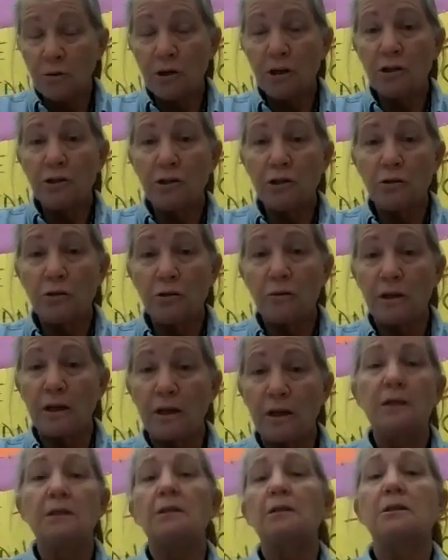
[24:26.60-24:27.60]
can do
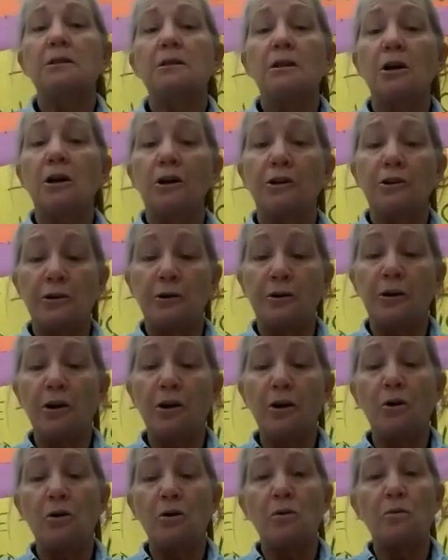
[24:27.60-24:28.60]
this on your
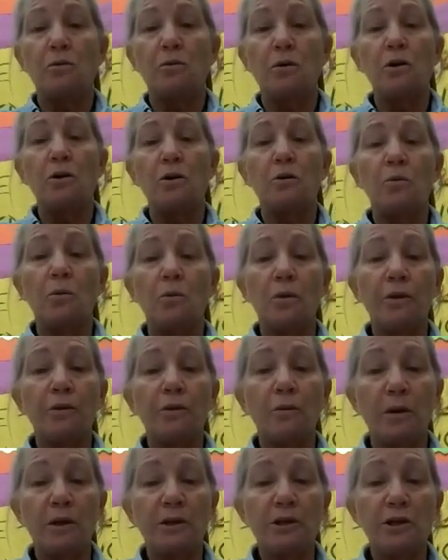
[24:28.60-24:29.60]
own with the
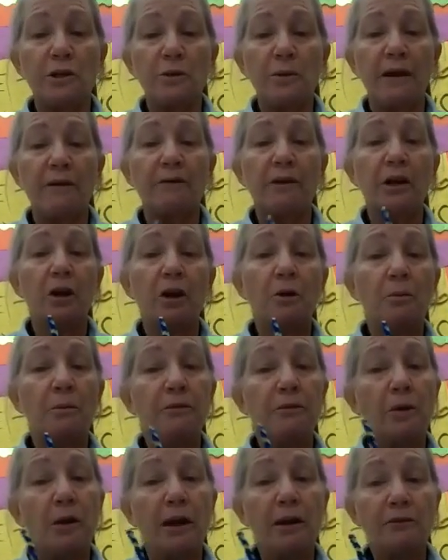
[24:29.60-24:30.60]
ones you have at home if
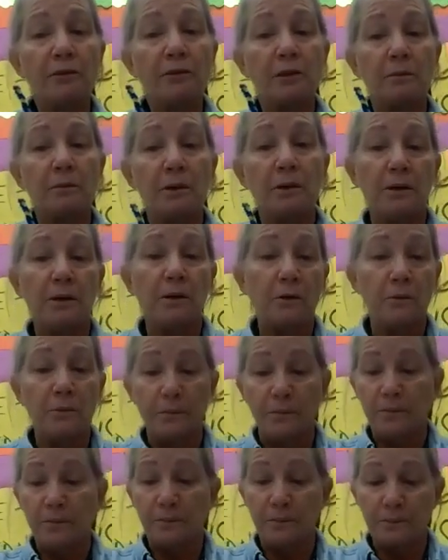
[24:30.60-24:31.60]
you have some at
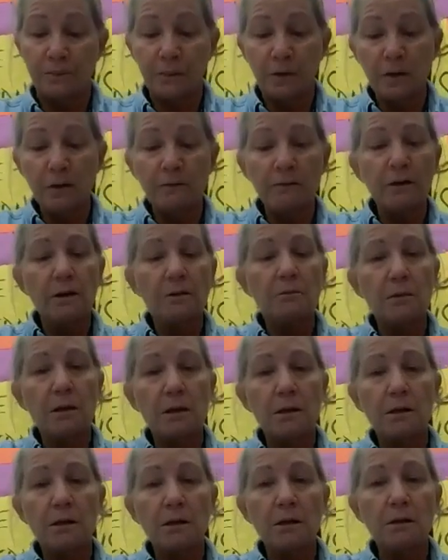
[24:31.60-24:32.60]
home. I've got
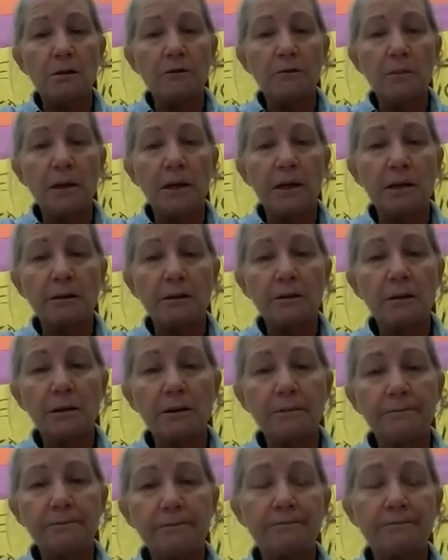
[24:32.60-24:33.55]
marker all over my hand, see?